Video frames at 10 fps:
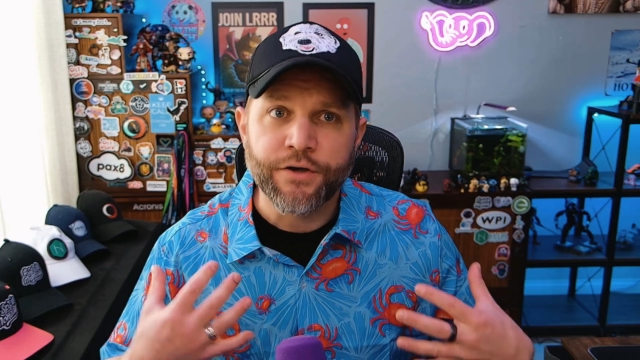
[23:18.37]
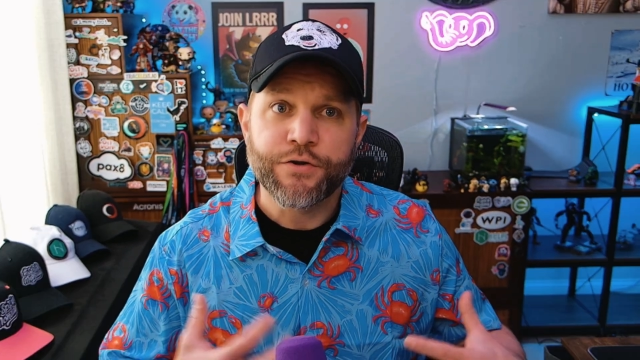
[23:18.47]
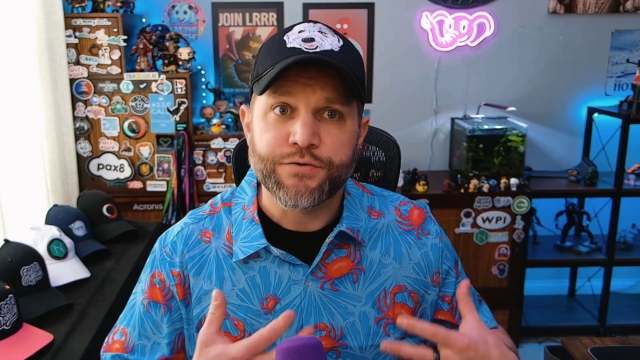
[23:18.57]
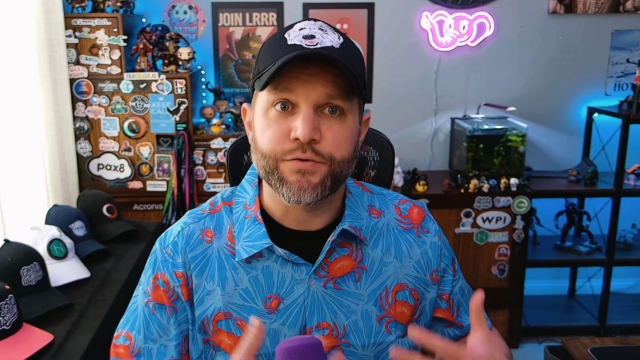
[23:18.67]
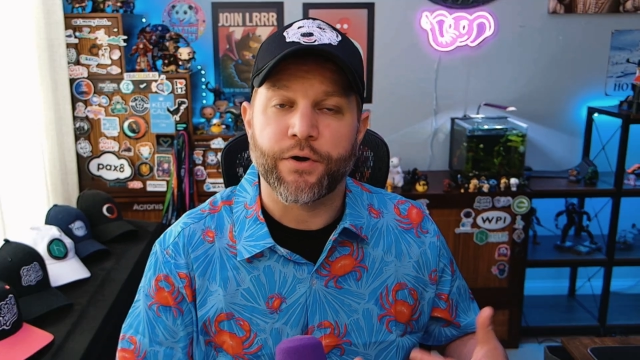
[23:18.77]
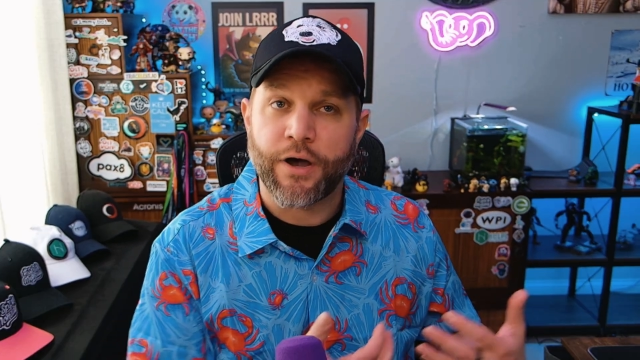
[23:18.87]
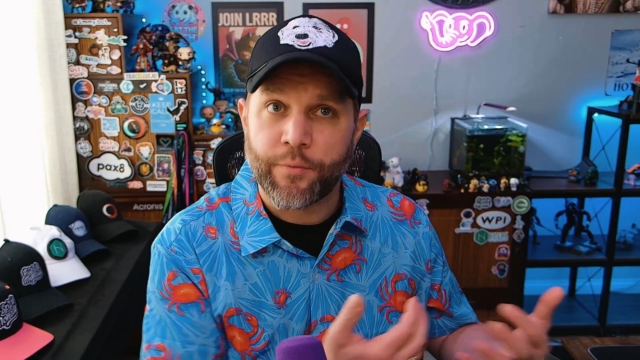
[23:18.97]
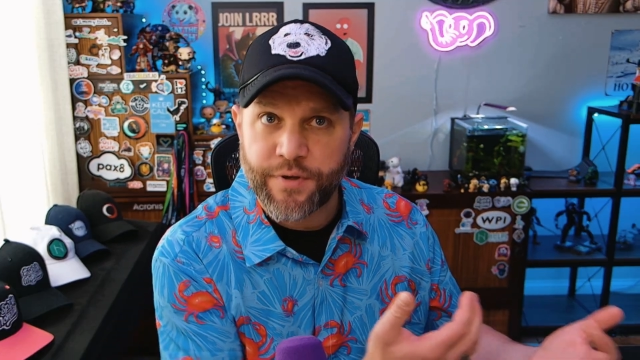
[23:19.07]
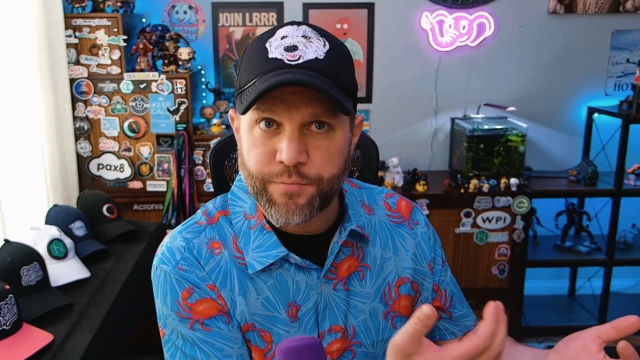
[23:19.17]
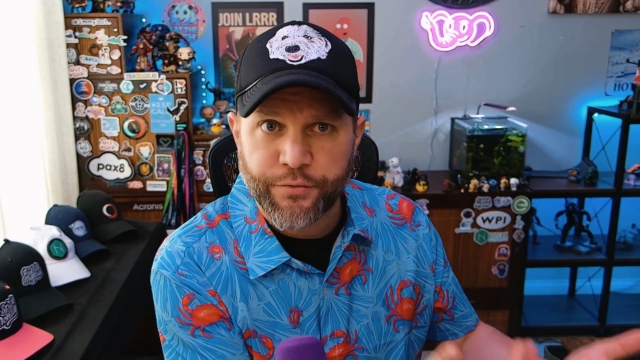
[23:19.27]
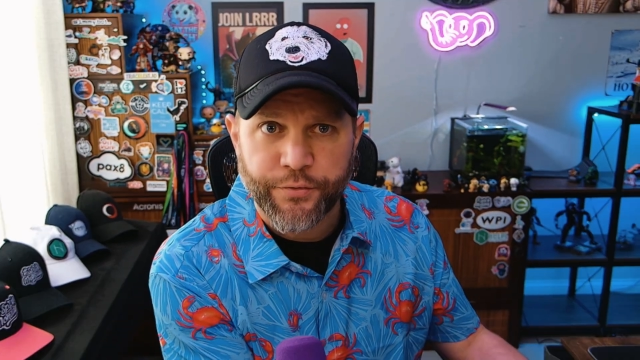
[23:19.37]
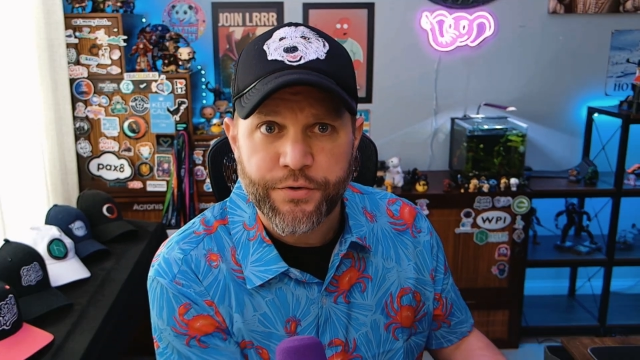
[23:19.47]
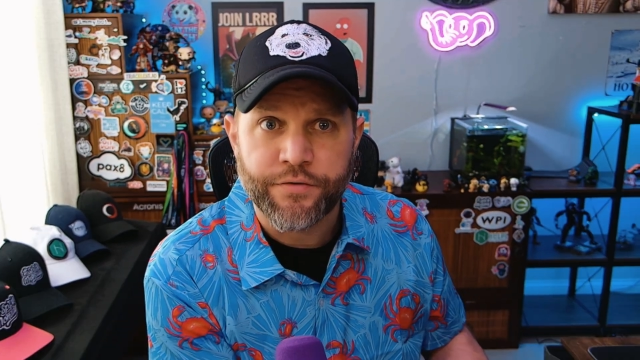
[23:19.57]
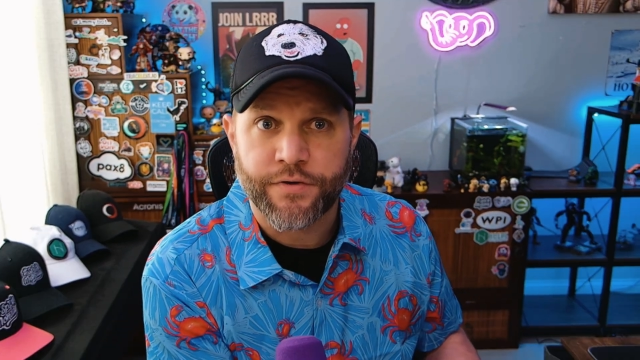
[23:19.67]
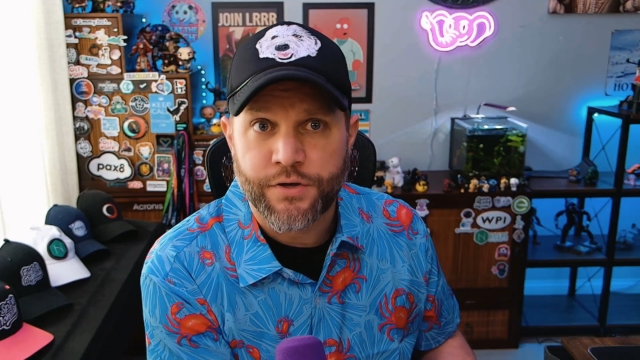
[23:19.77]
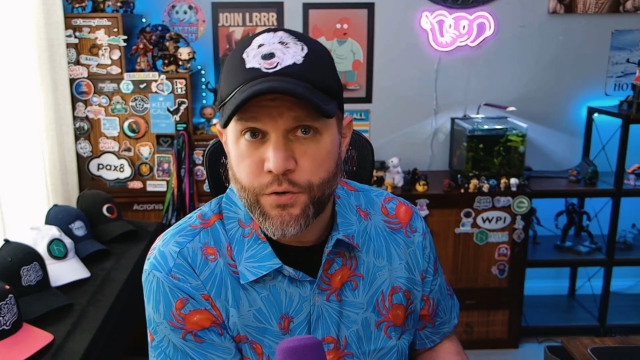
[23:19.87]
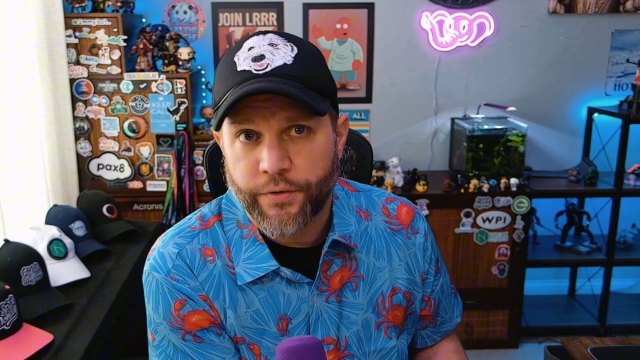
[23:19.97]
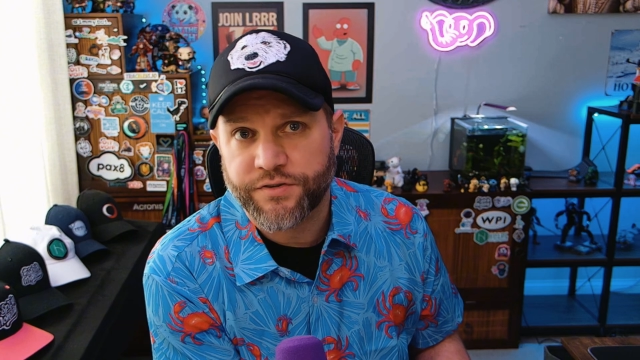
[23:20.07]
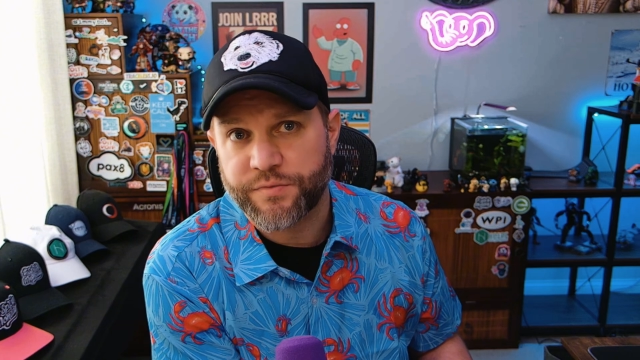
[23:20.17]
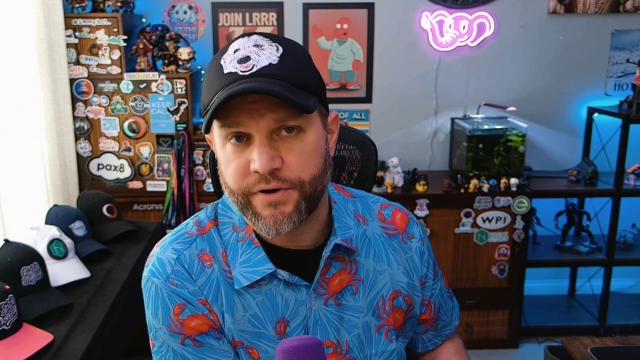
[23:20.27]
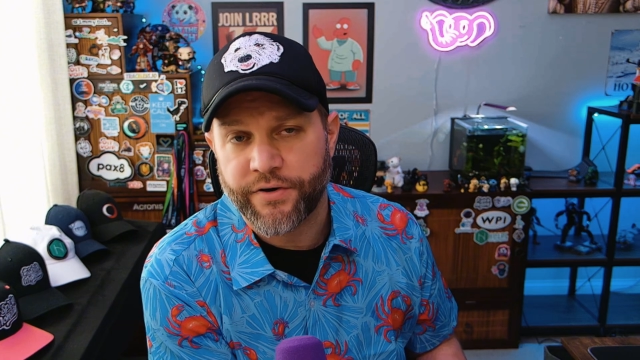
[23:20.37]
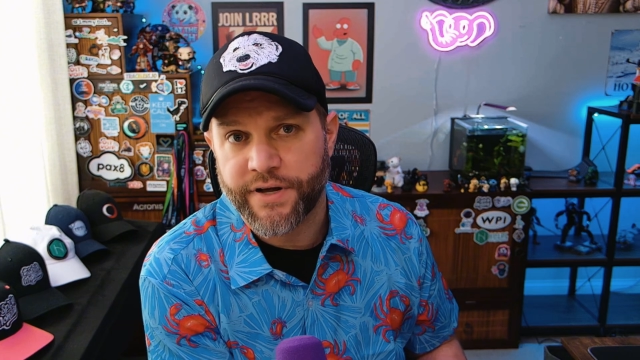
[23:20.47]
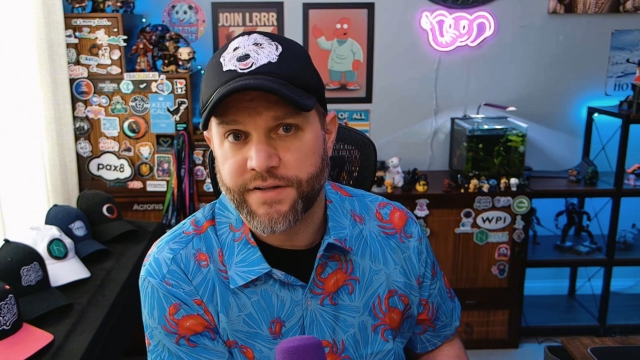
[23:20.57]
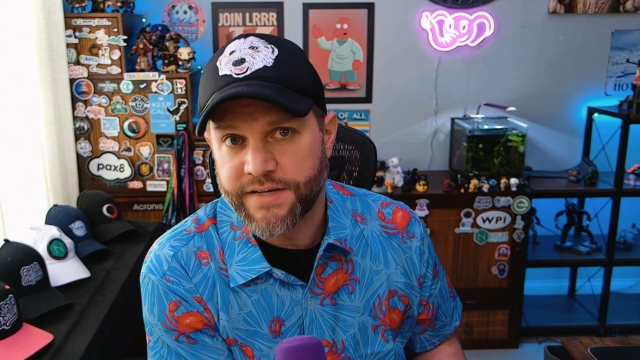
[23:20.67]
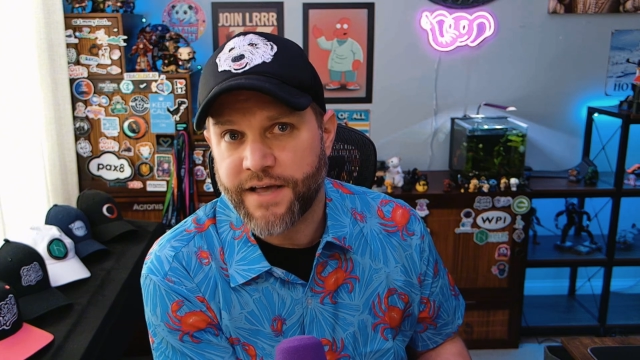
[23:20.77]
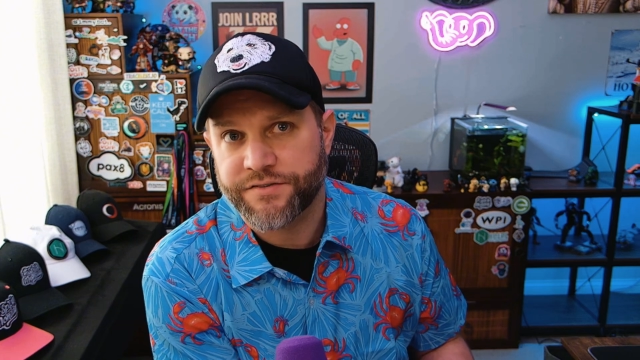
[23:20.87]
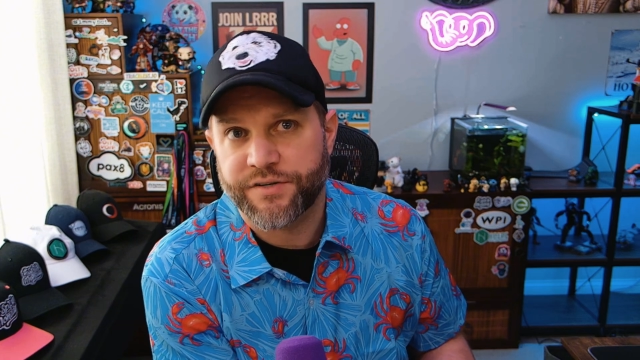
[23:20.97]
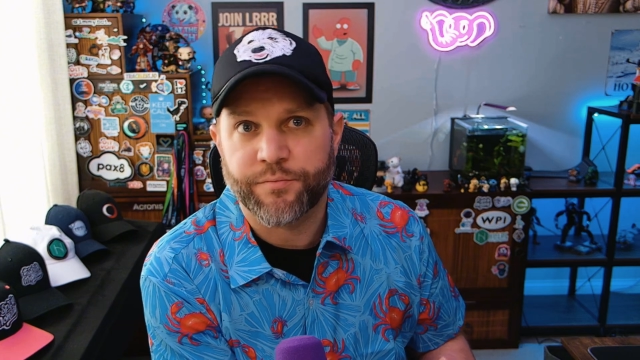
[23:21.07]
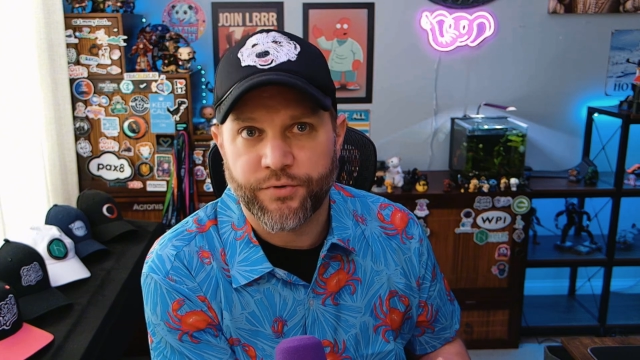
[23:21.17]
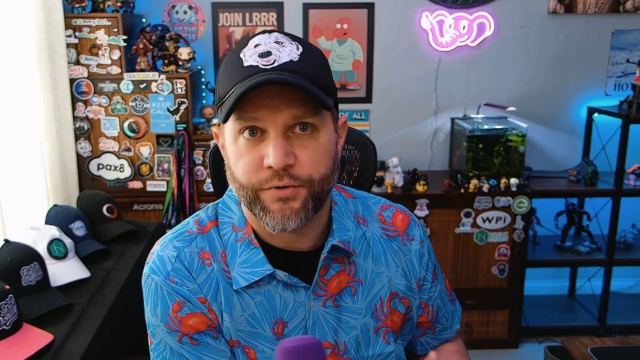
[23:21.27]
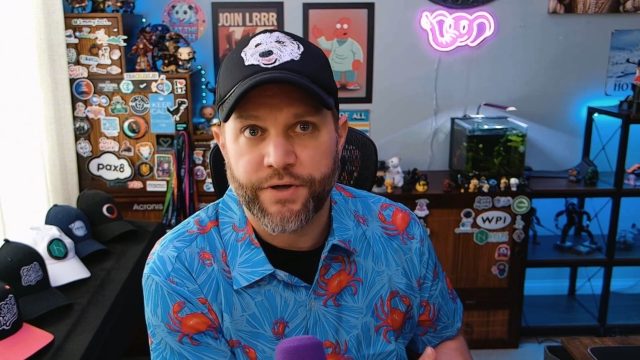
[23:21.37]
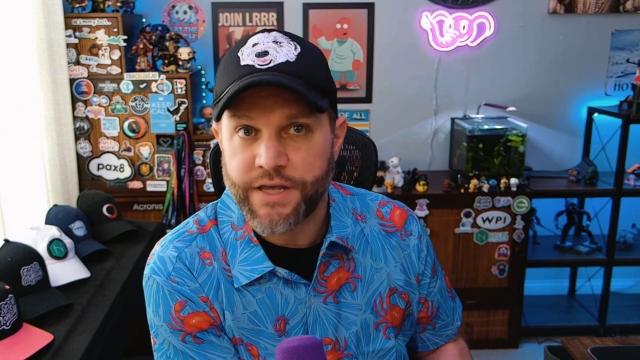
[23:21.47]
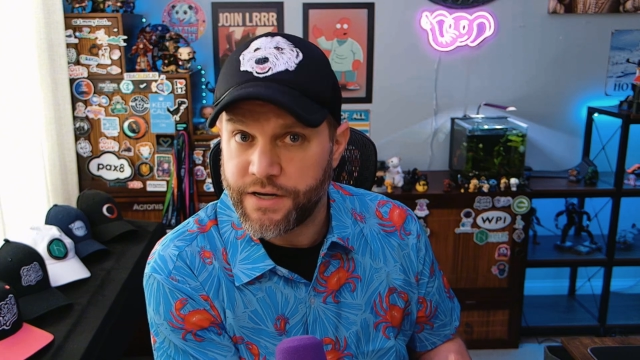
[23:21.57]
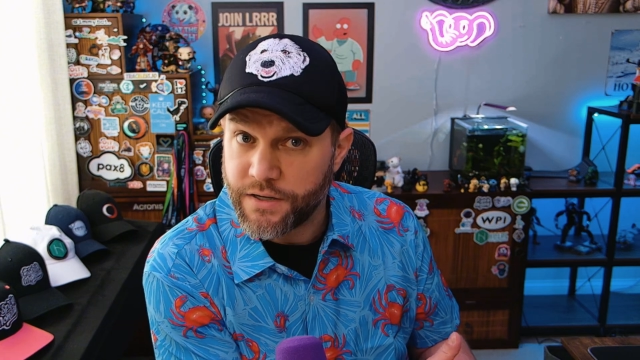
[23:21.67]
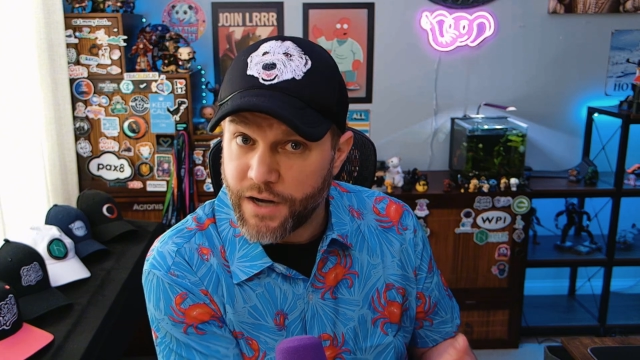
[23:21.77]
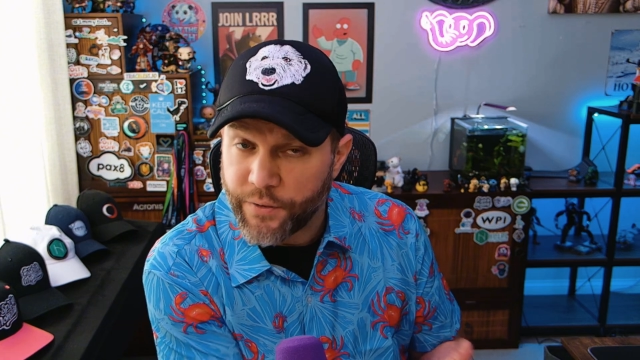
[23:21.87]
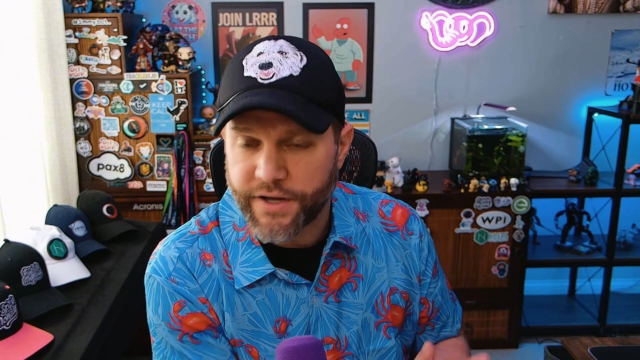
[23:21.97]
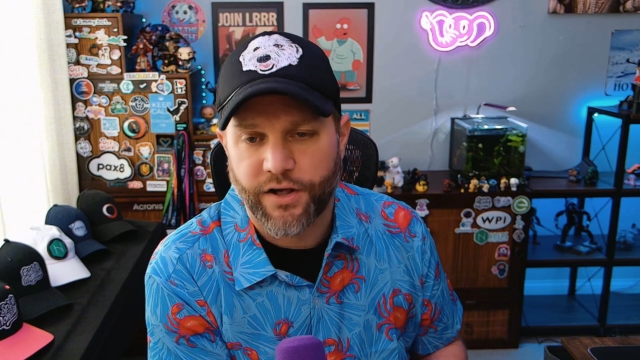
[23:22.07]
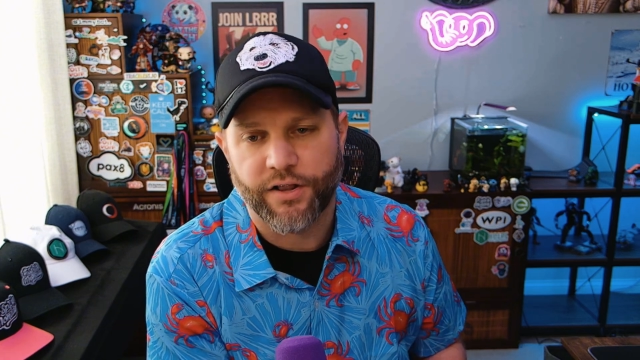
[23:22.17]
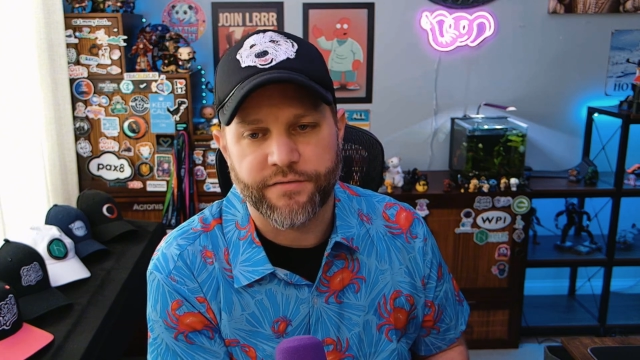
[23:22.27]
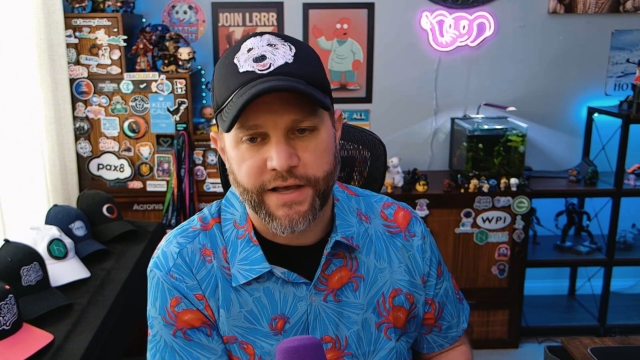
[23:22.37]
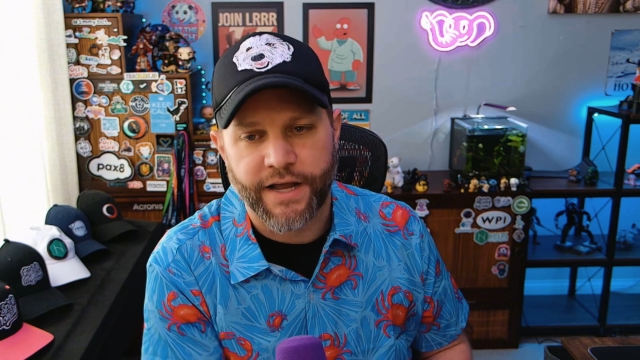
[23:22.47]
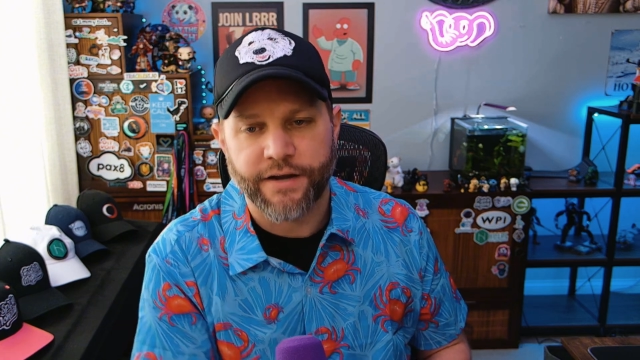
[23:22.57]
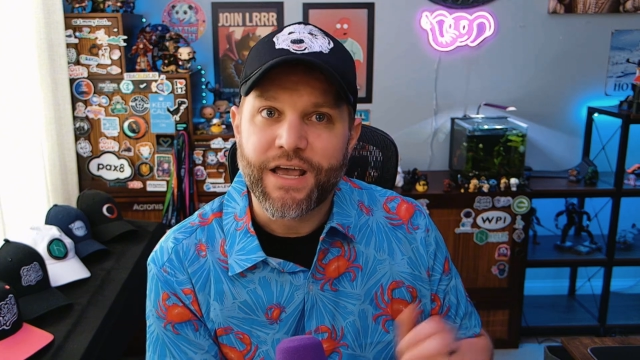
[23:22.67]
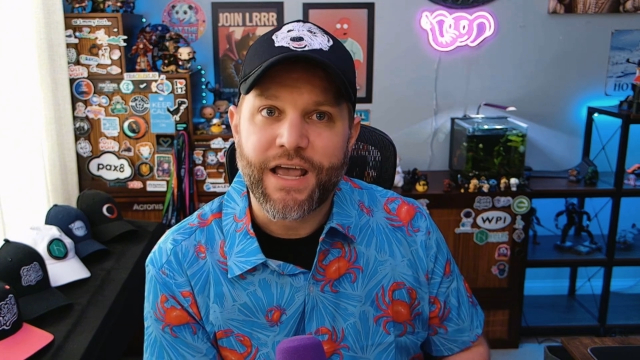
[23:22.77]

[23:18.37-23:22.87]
to go help improve your experience as an employee, knowing all of that.